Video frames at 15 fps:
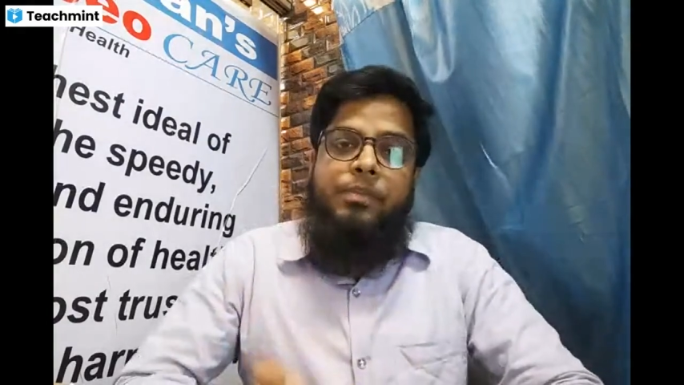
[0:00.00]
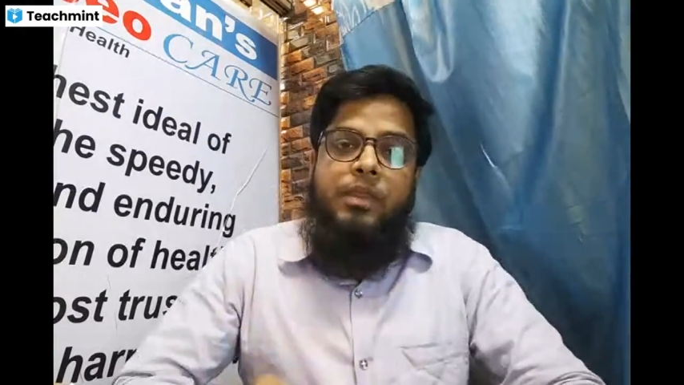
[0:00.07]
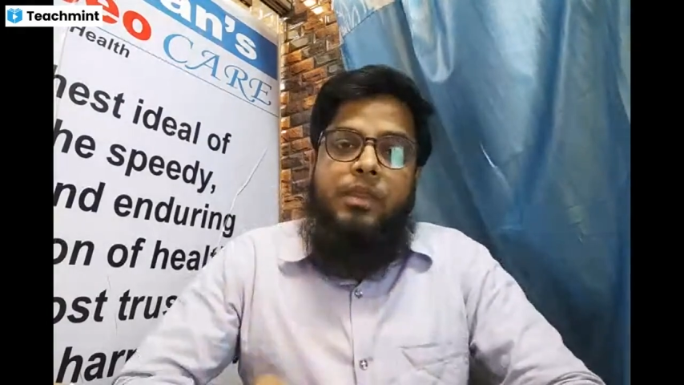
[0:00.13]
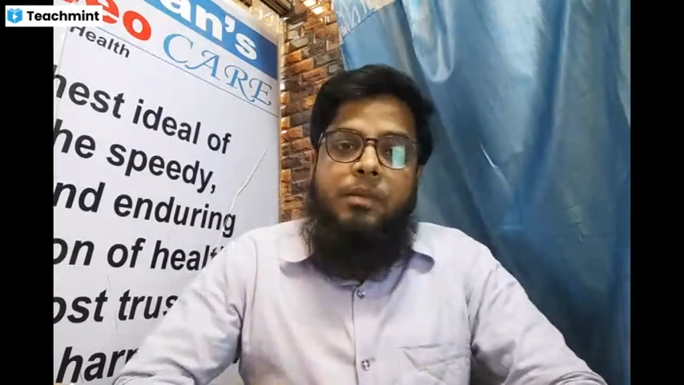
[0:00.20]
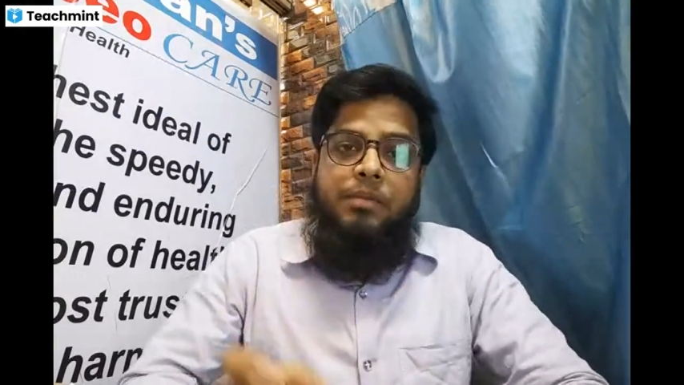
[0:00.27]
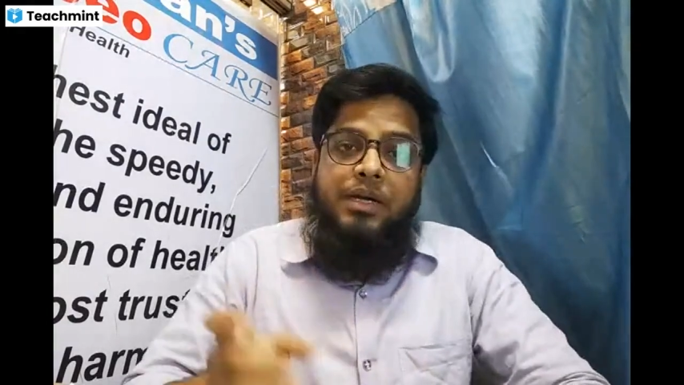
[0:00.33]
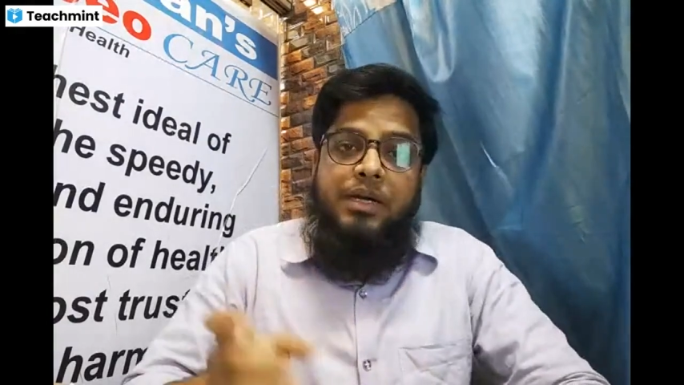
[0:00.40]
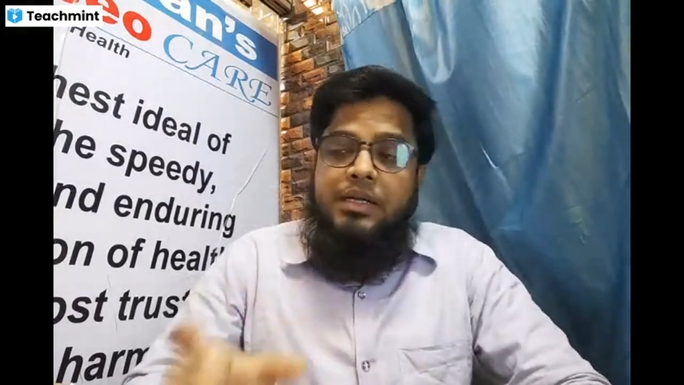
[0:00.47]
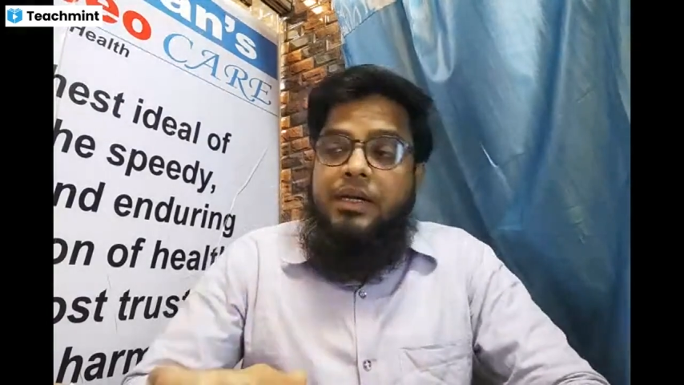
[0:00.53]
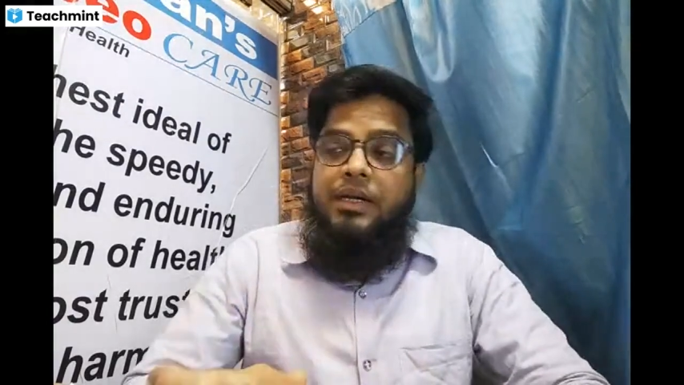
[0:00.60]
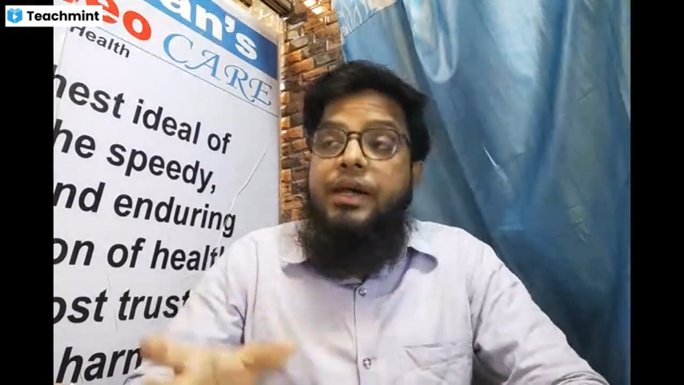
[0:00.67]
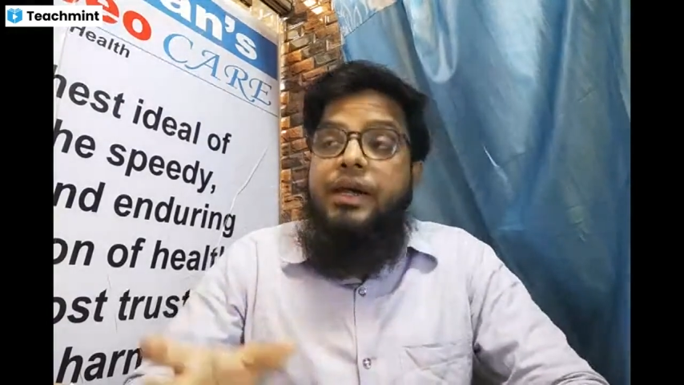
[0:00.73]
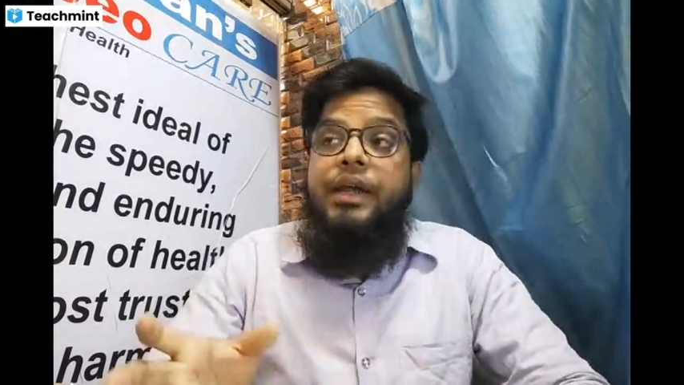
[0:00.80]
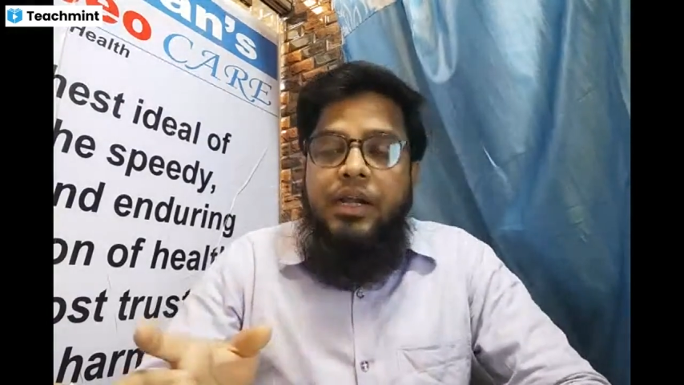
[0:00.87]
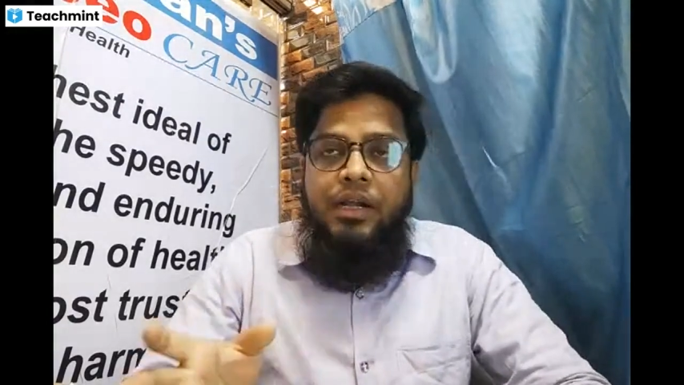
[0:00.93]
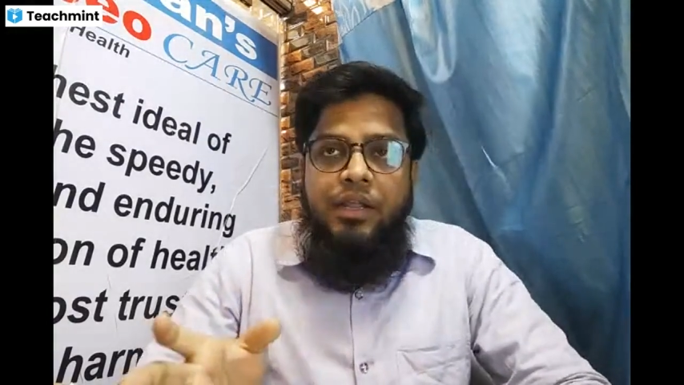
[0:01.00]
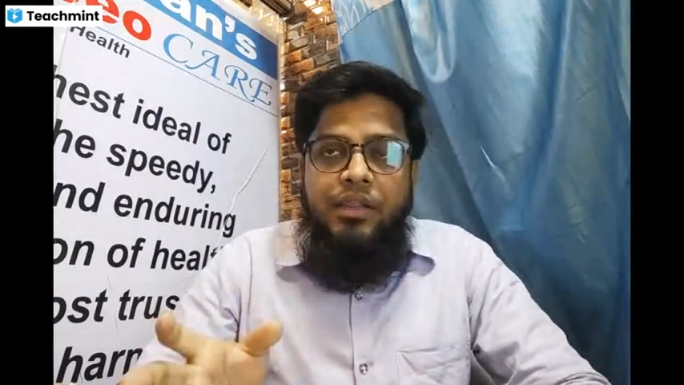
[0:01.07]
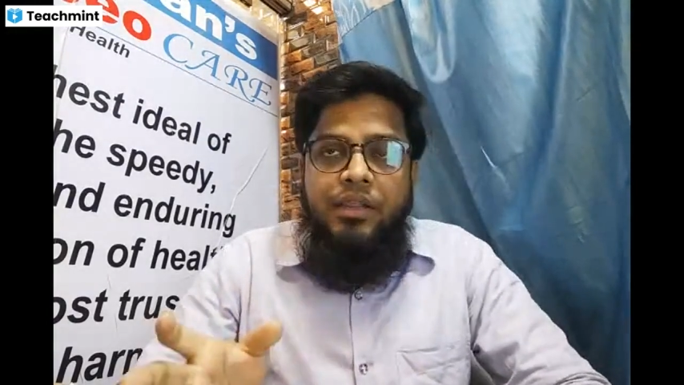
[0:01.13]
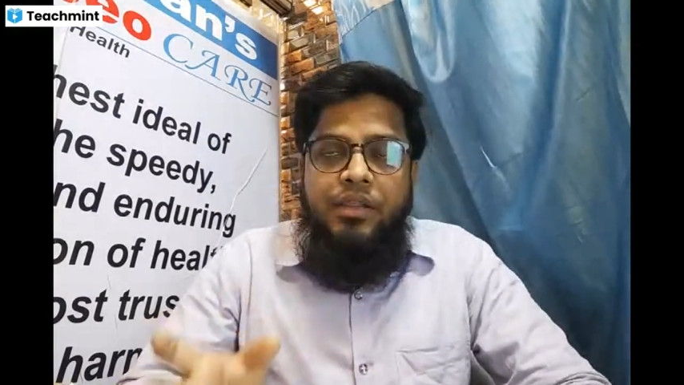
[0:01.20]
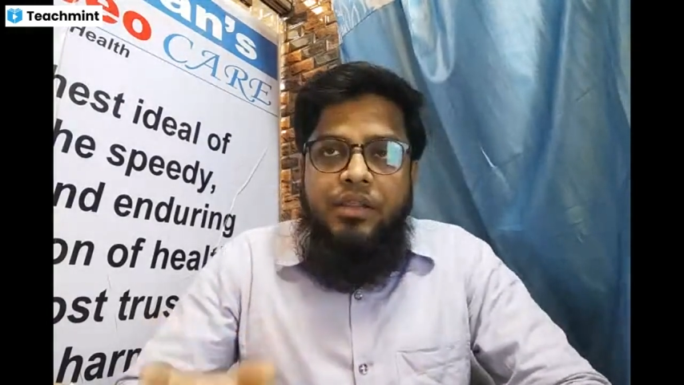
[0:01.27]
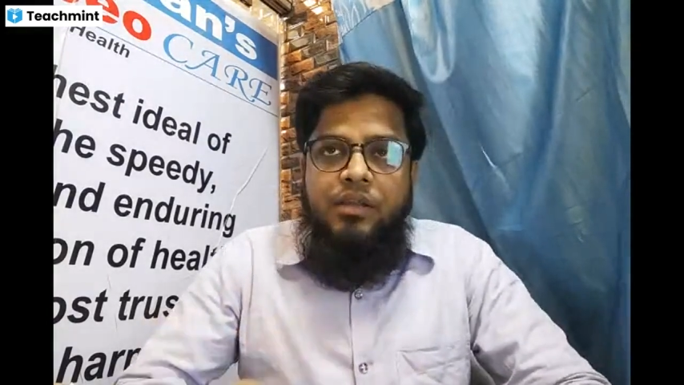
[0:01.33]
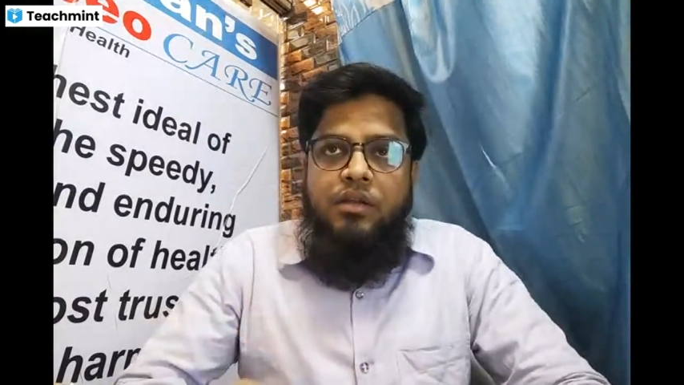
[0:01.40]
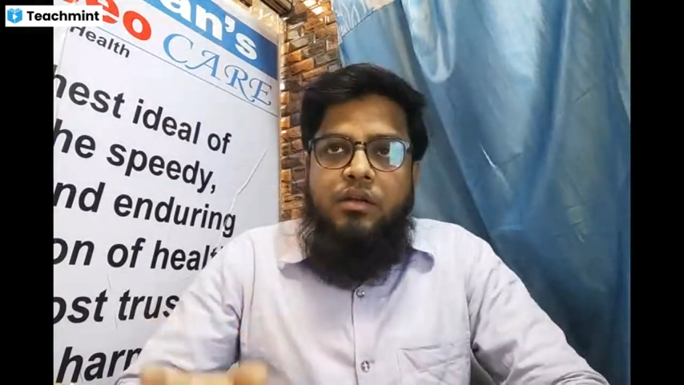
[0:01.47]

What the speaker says: but it is